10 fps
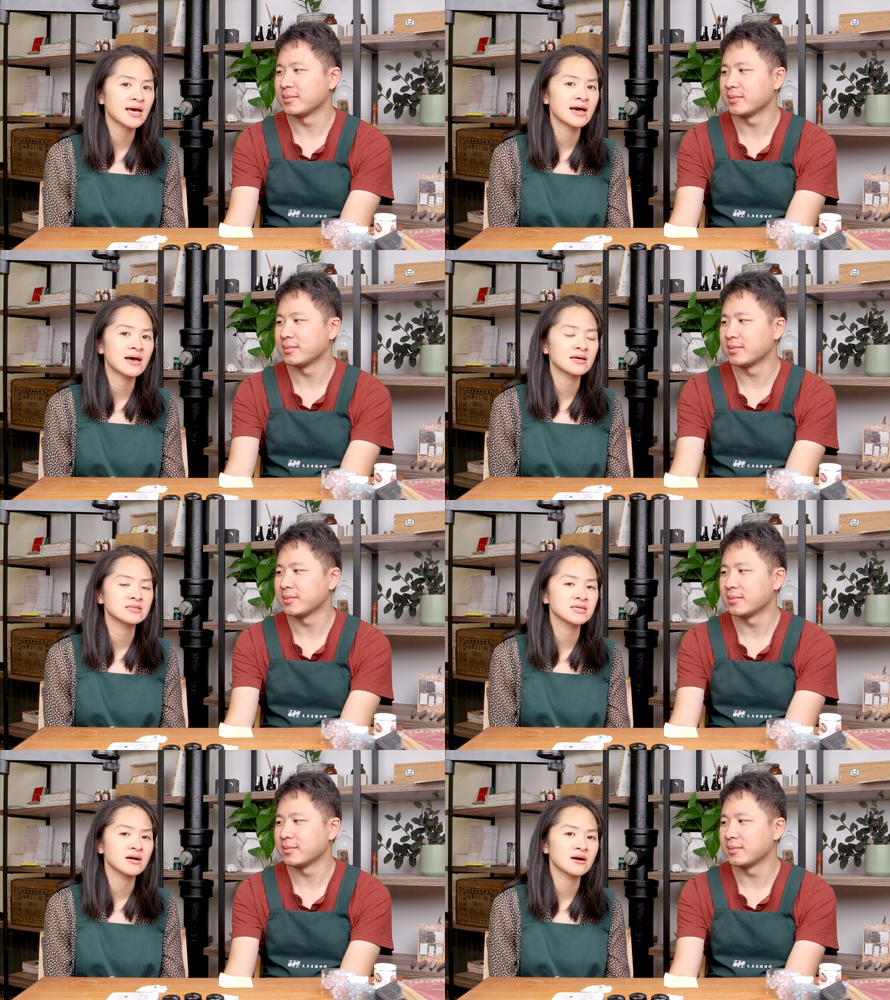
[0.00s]

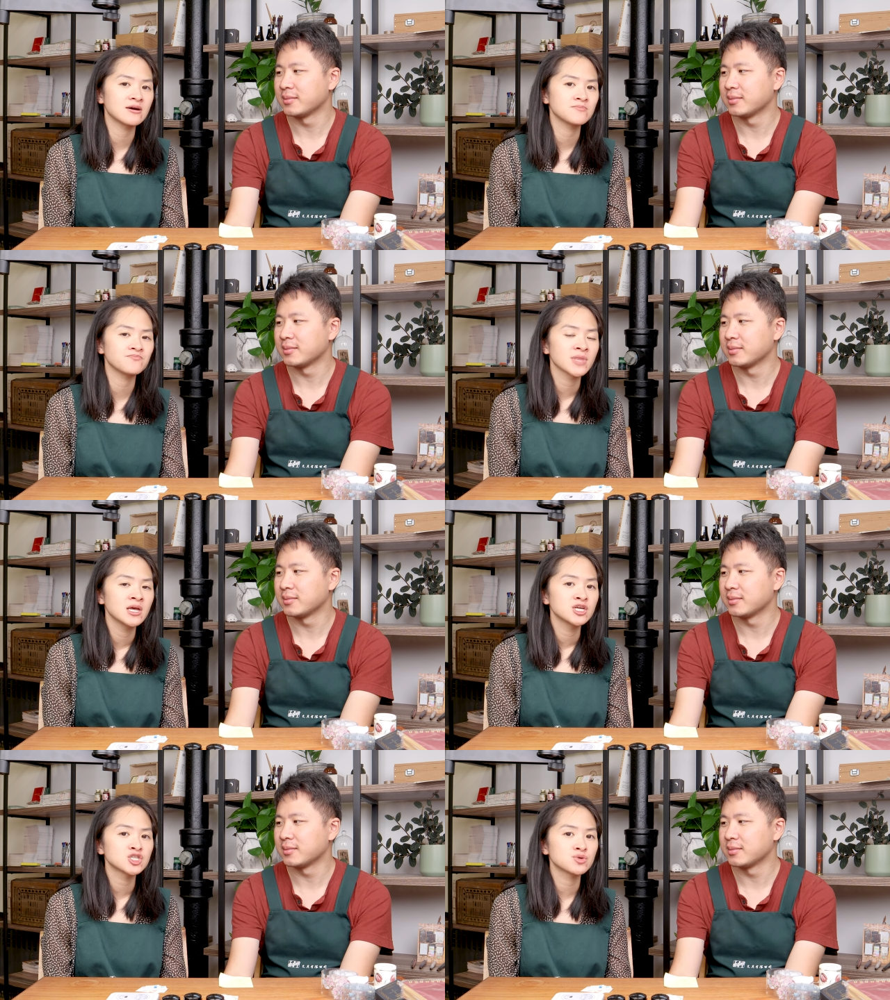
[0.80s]
Speaker 1: And um,
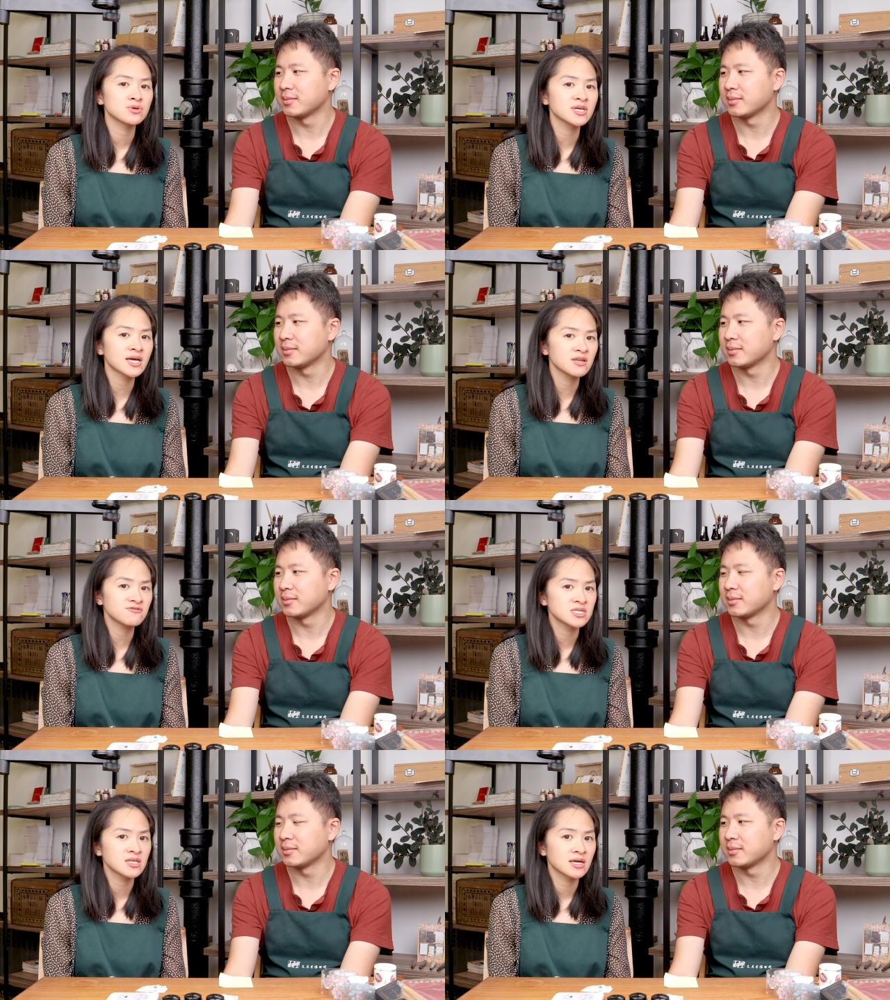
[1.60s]
she really kind
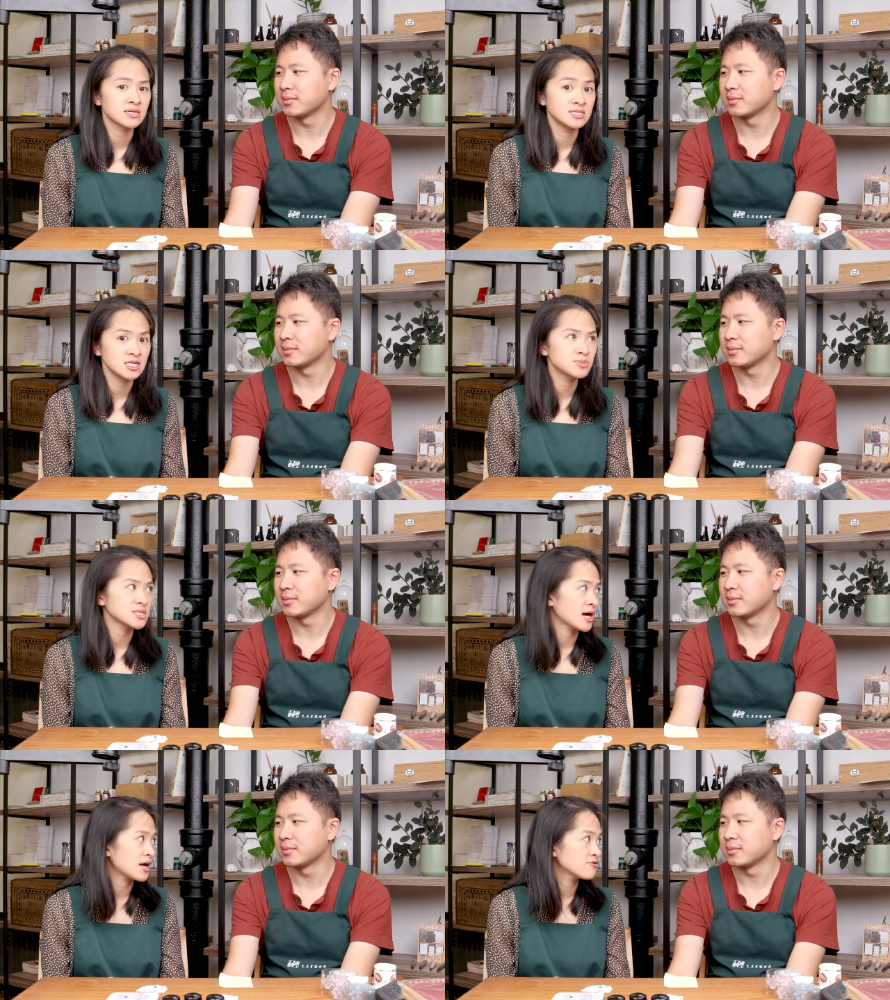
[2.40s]
of did like a deep
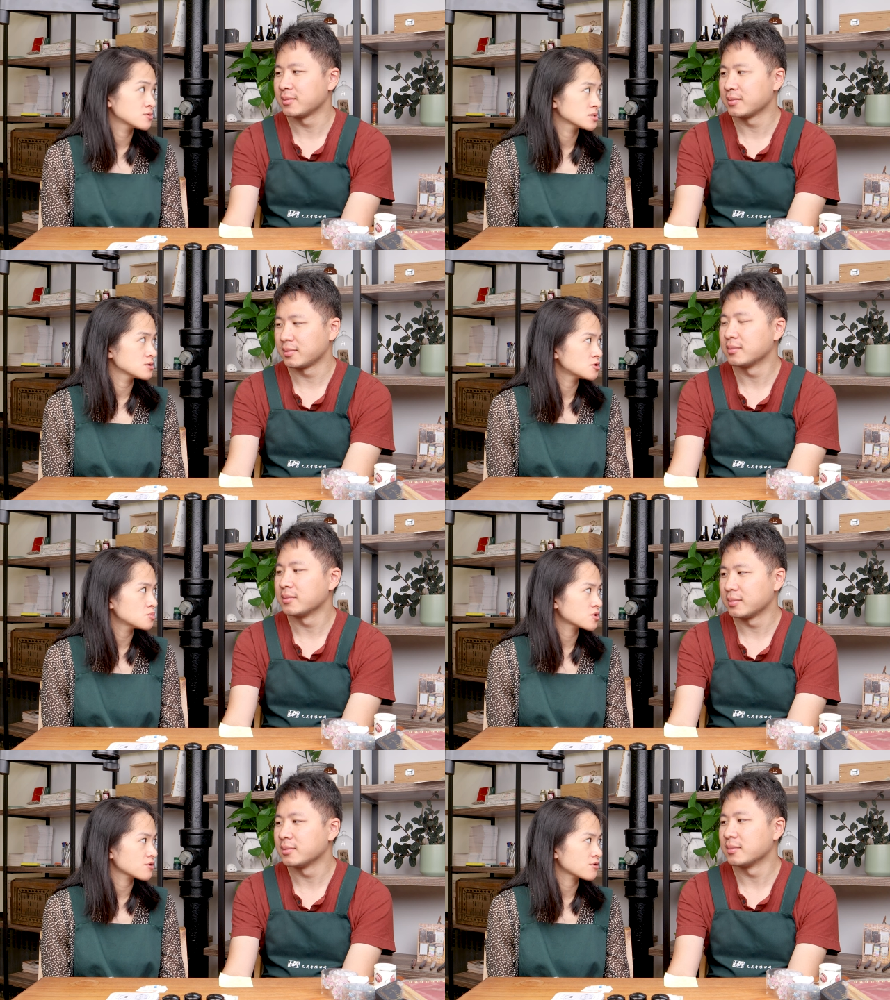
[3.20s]
dive. It was a little
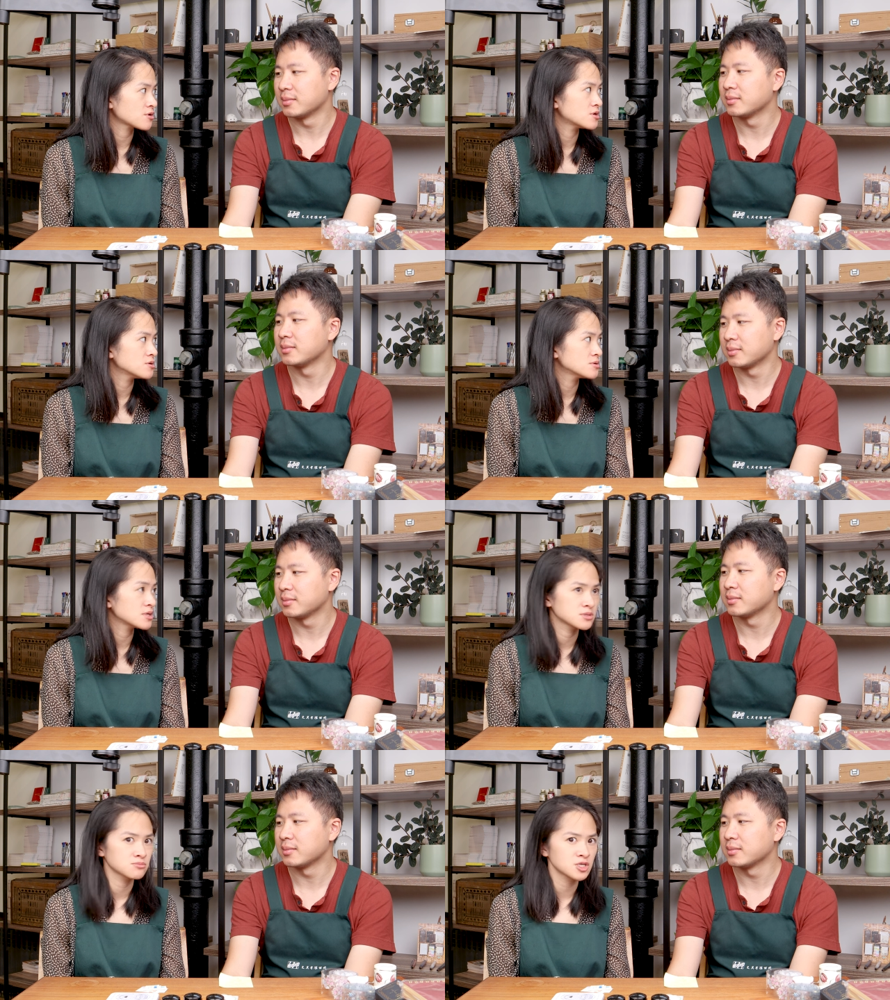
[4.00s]
more thorough.
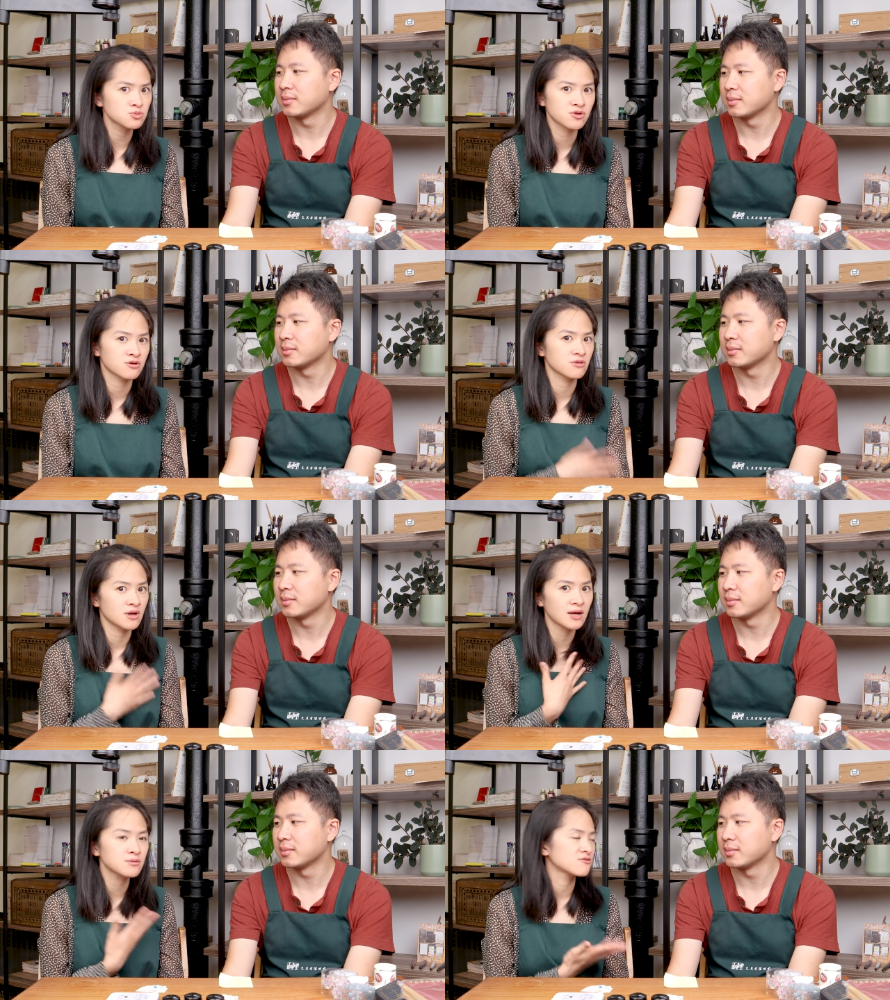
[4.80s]
It was much more thorough
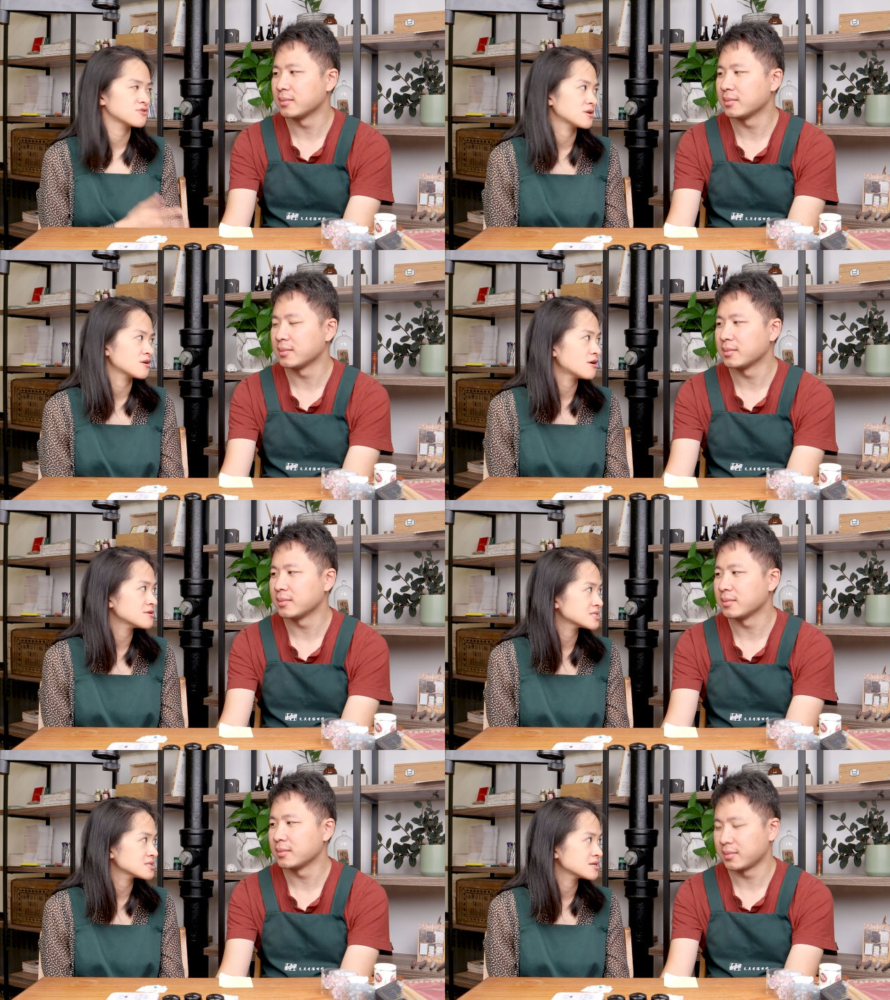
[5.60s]
than I would have done it,
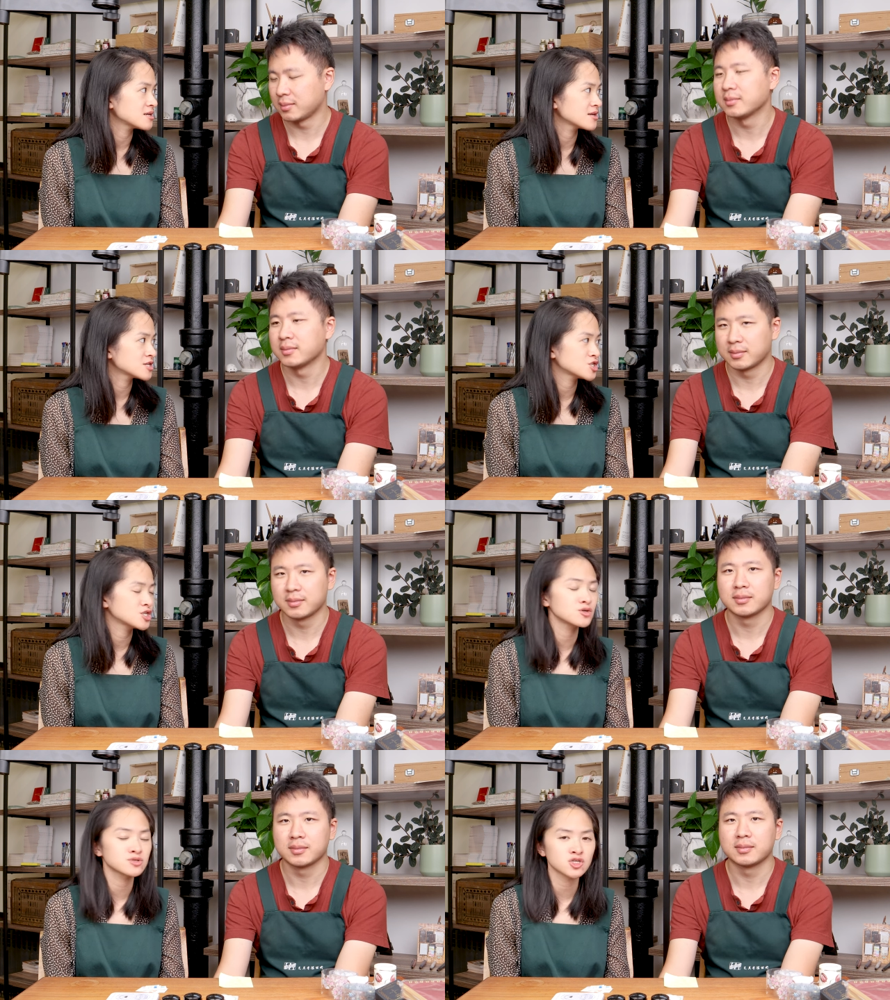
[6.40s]
honestly. Like
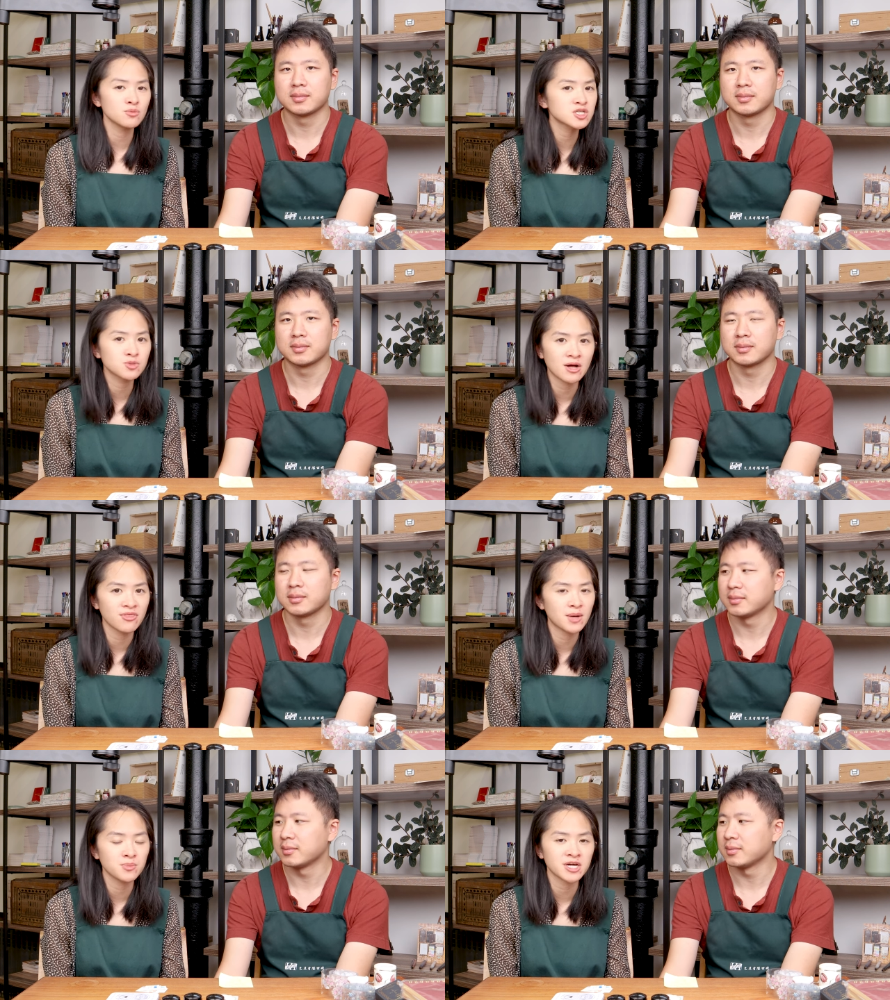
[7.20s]
she knows so much
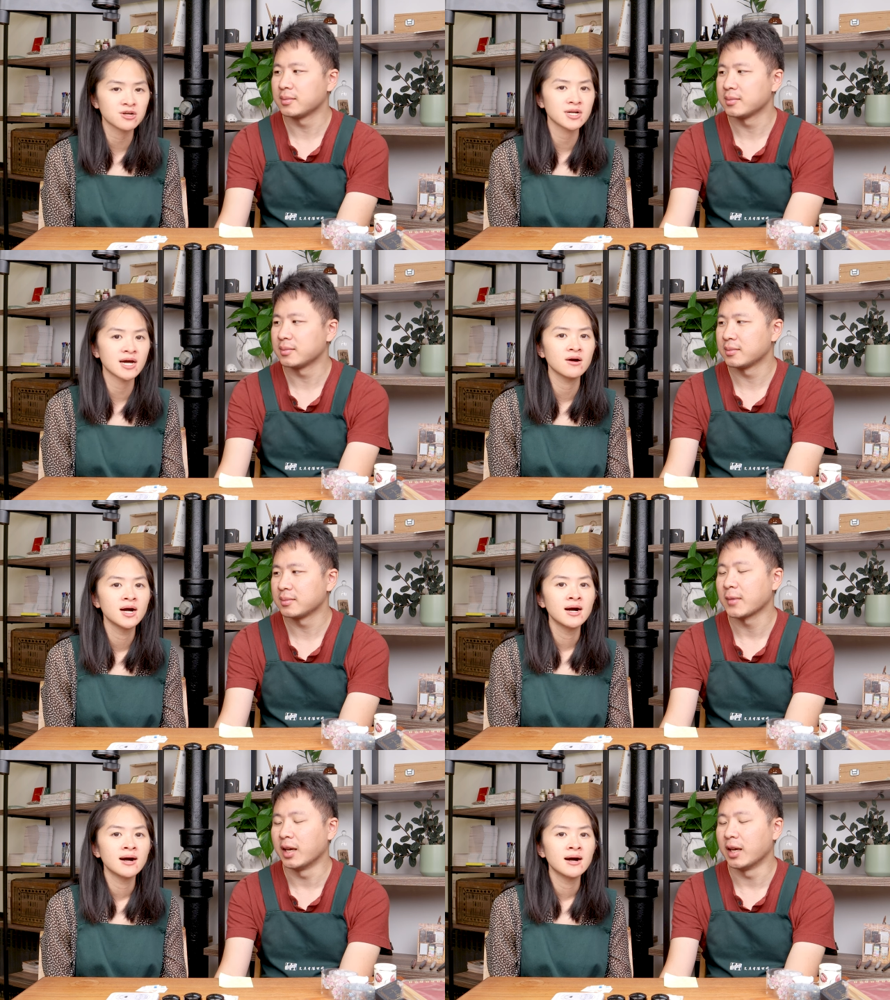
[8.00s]
about that planner now.